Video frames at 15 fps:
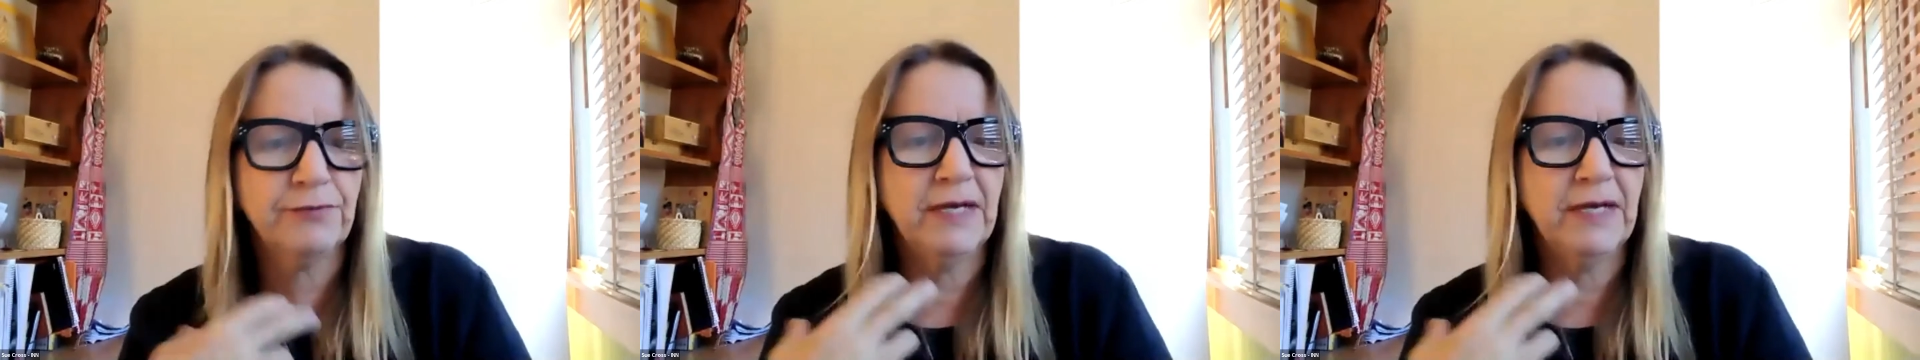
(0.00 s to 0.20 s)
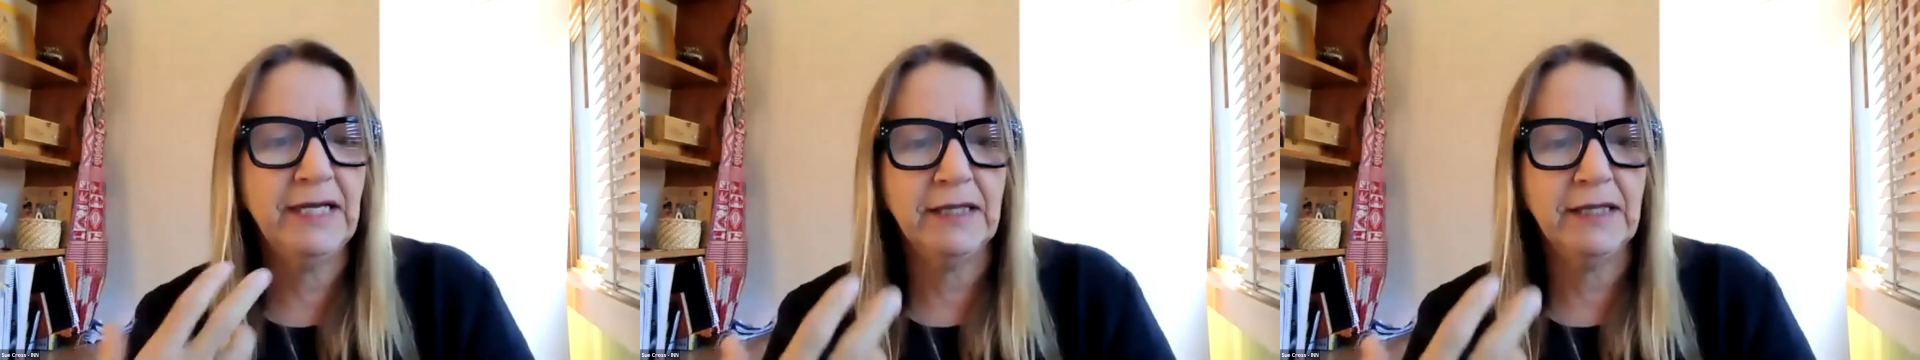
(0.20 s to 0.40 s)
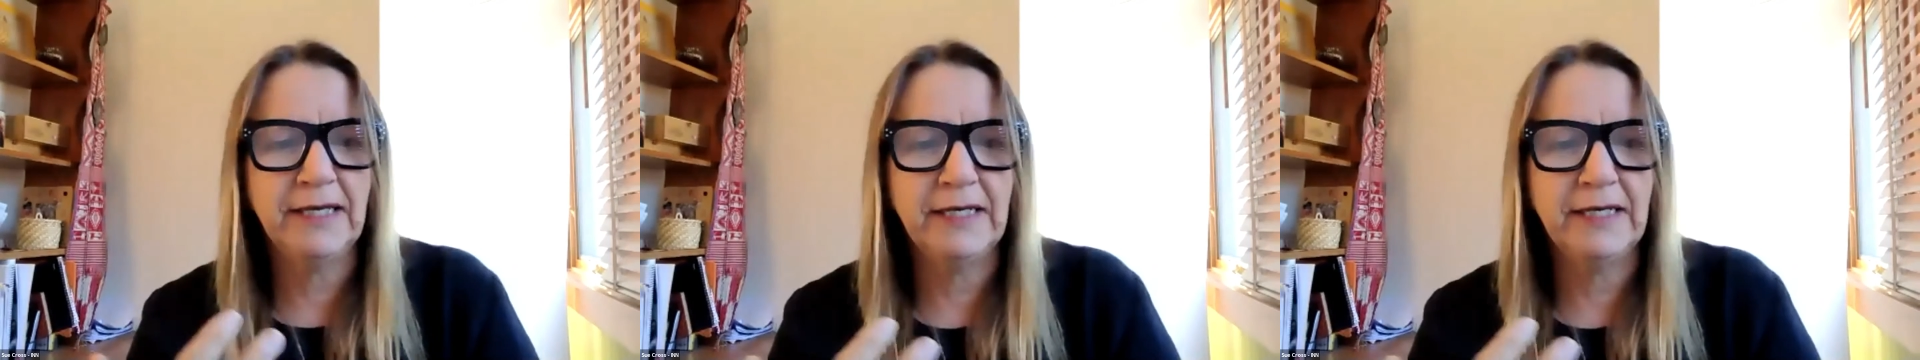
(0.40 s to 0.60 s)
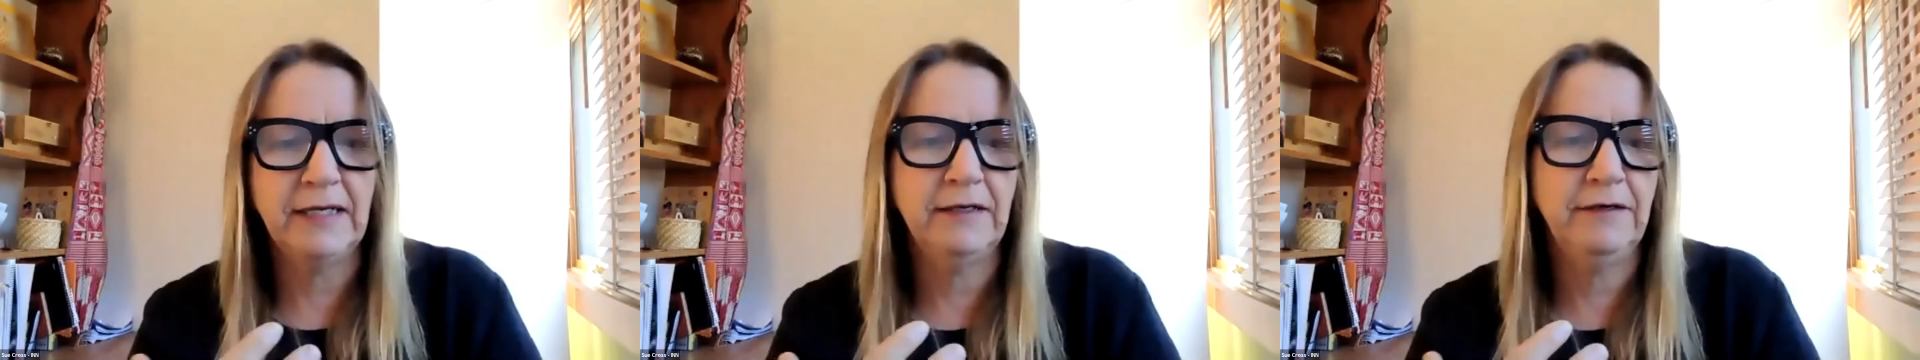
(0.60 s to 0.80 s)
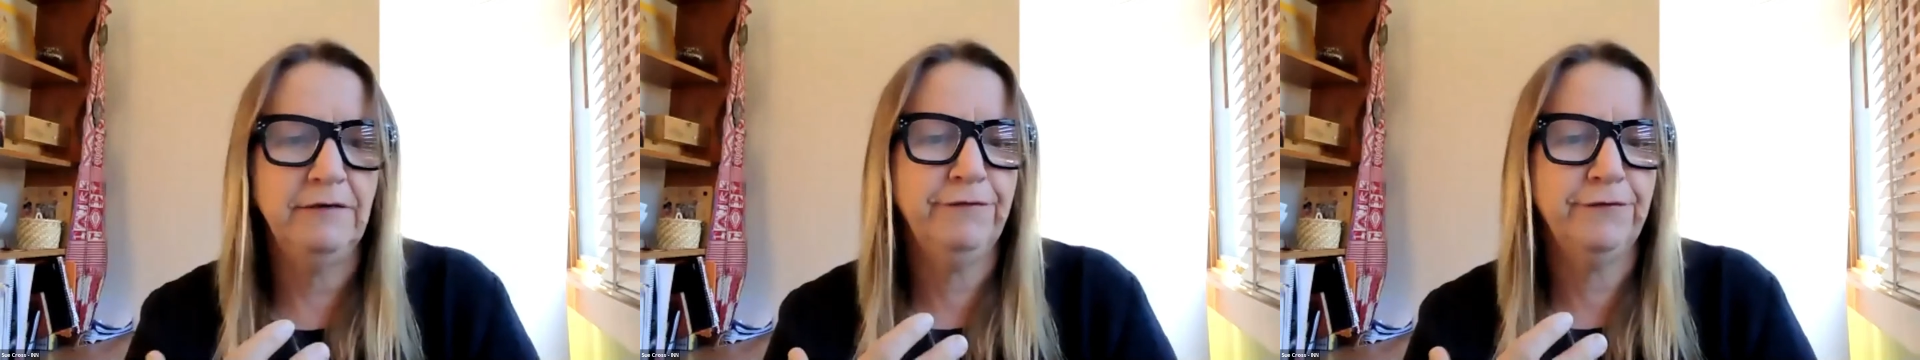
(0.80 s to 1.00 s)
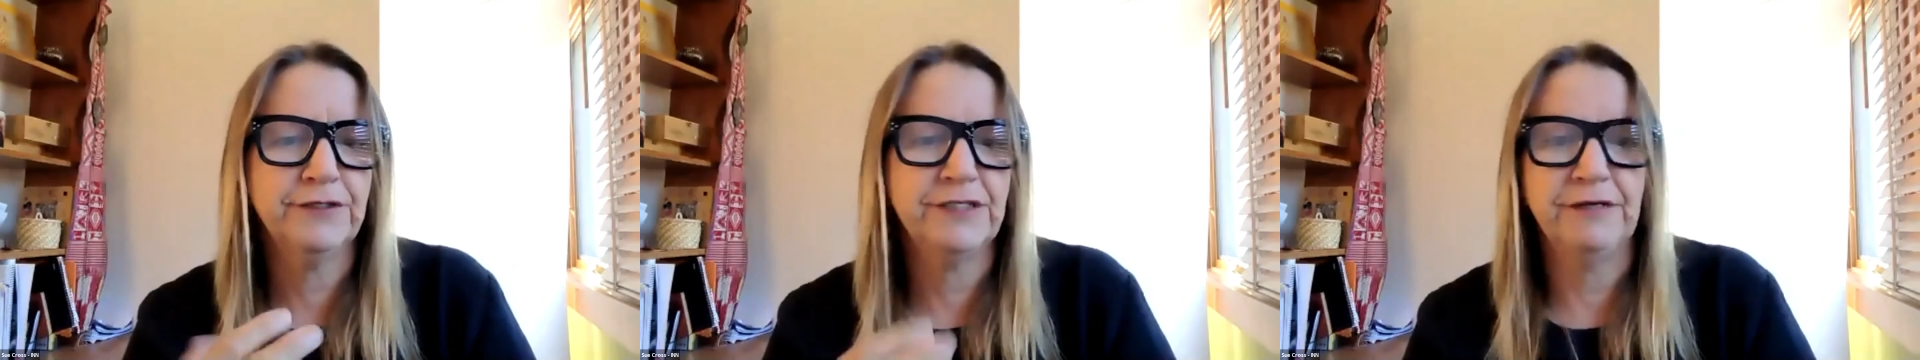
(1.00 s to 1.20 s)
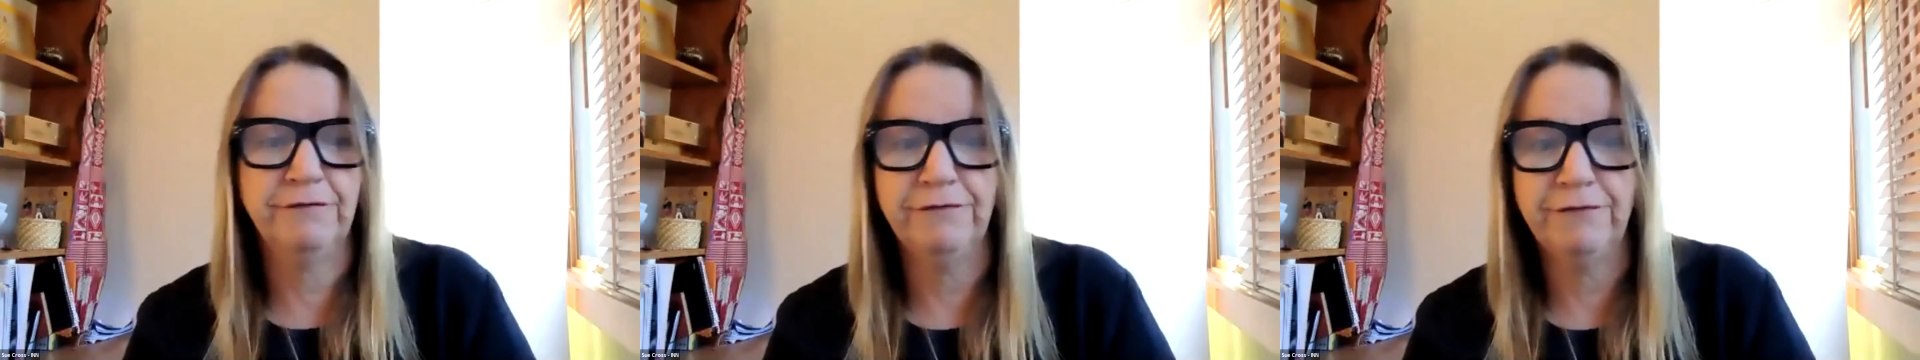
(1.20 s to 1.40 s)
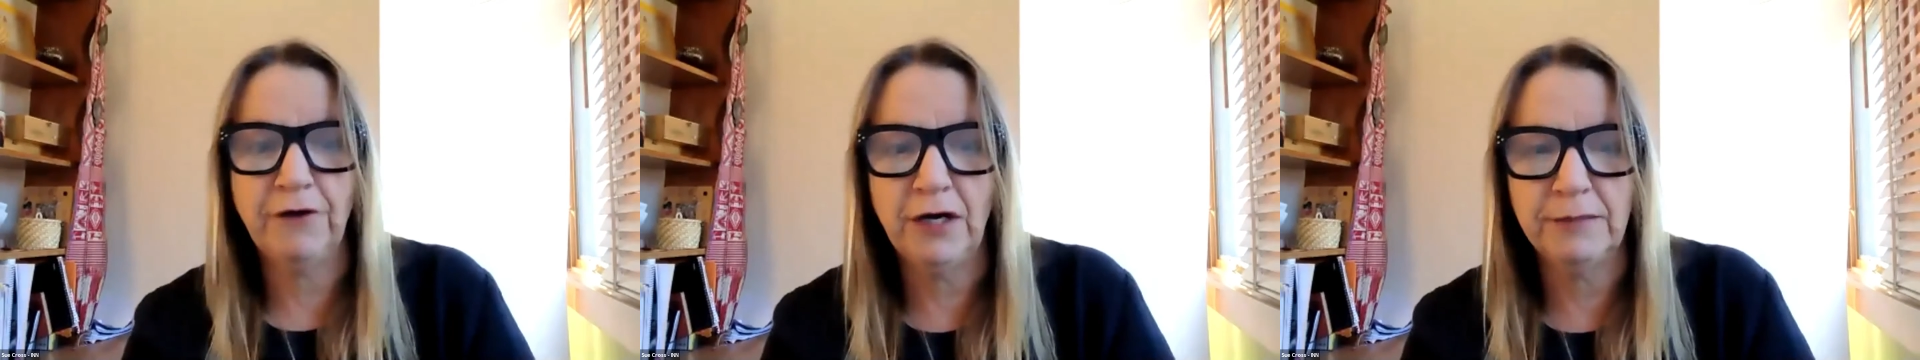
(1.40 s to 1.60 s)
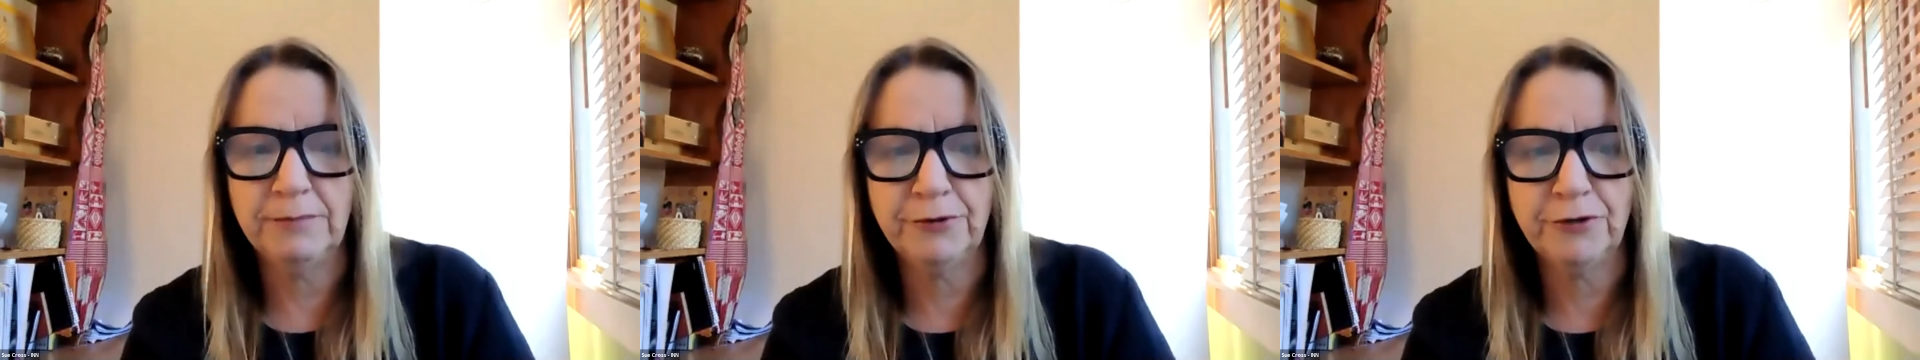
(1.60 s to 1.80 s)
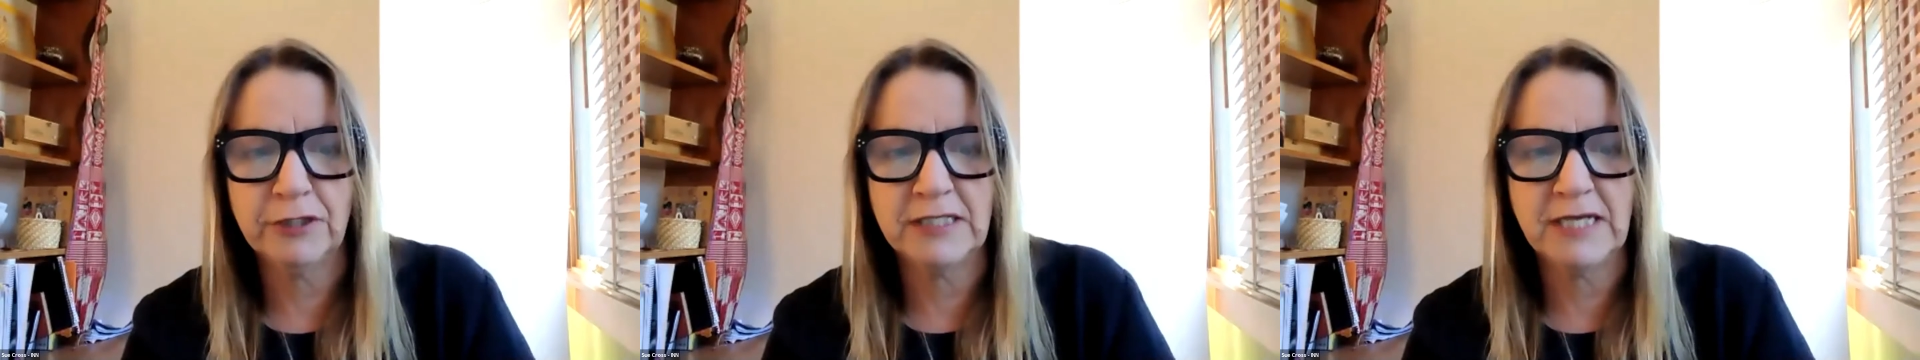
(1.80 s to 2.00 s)
regulating and enforcing fraud
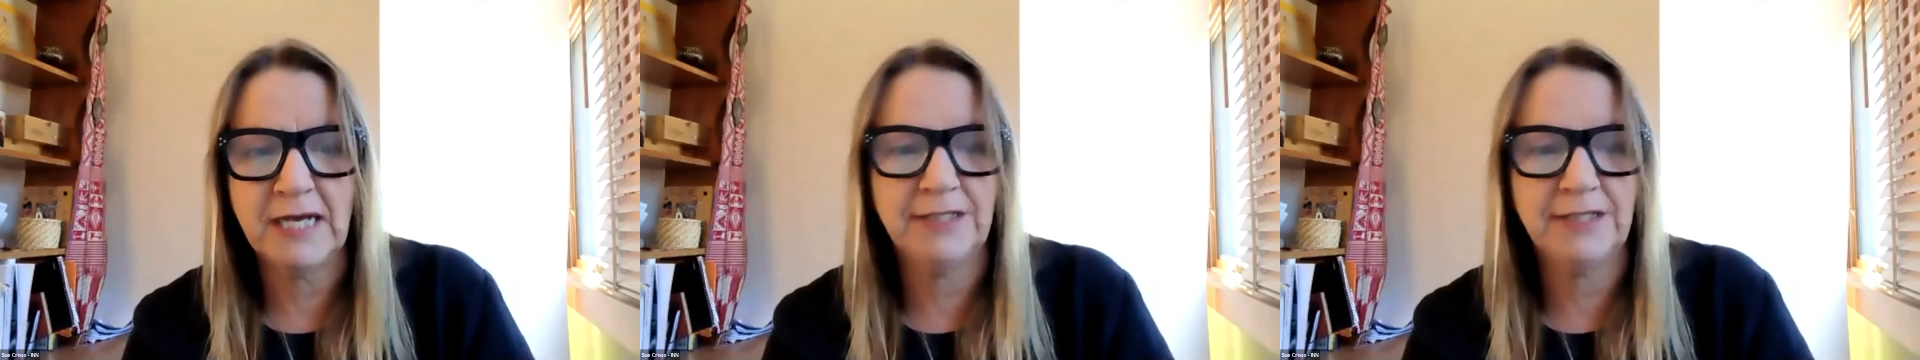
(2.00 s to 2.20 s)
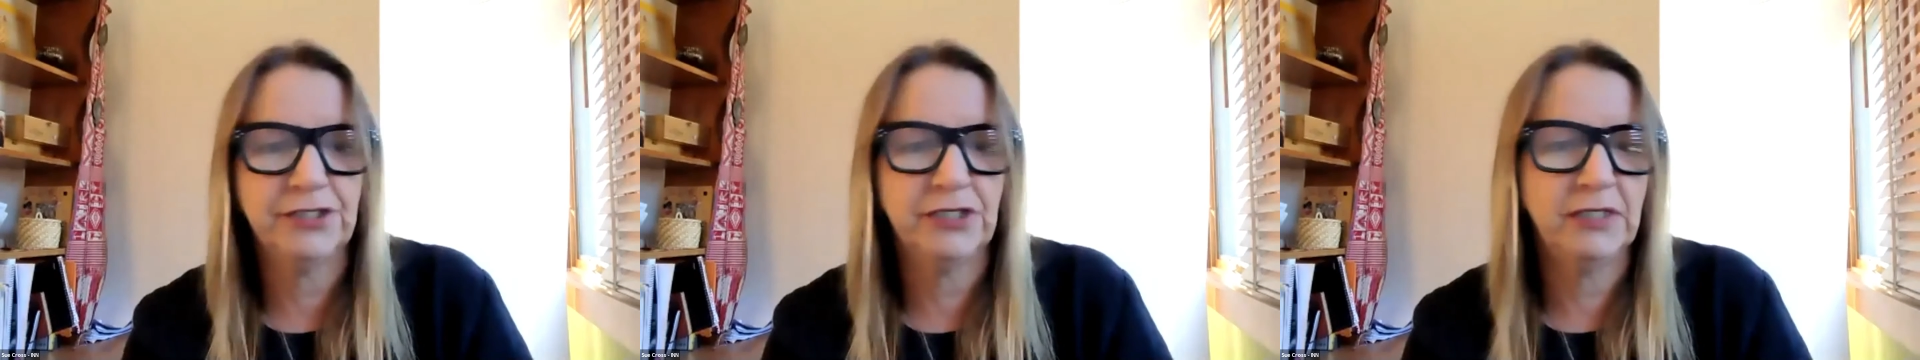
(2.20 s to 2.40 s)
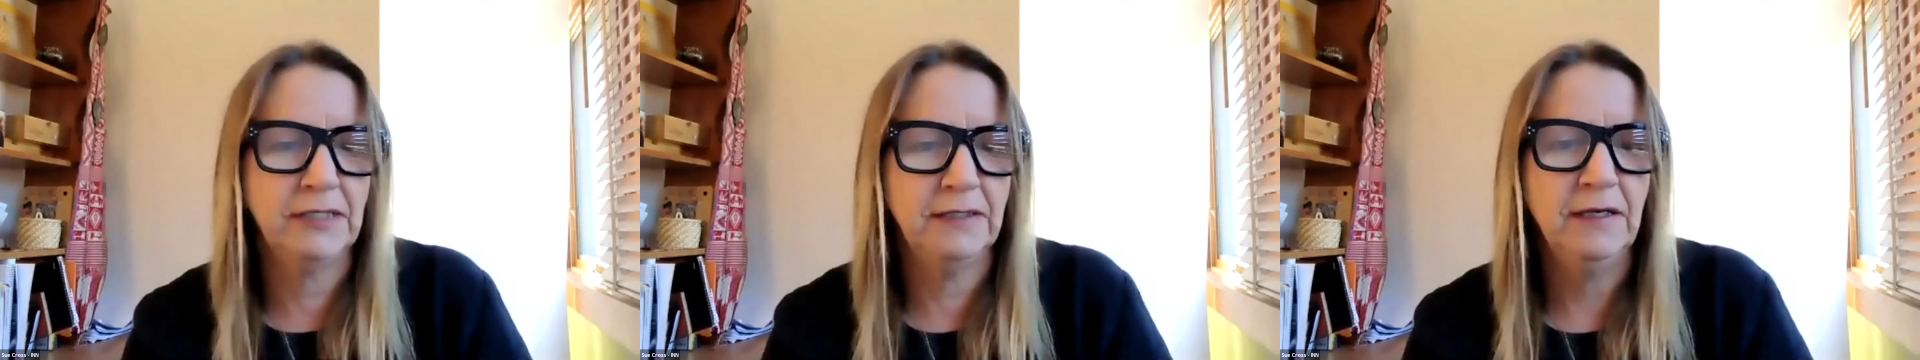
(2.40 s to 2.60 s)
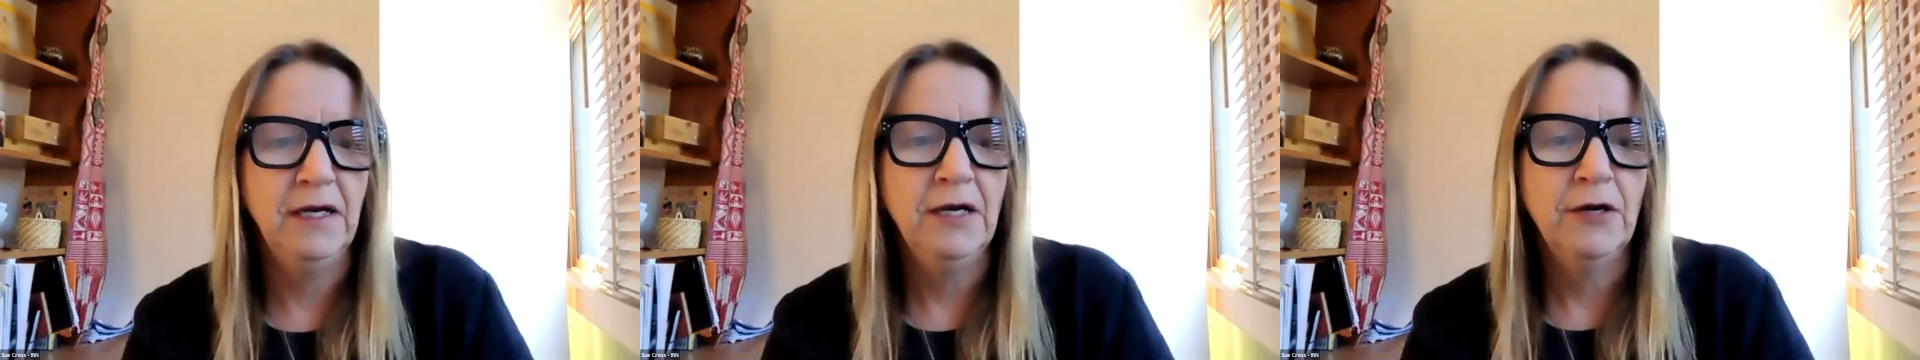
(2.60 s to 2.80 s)
protection,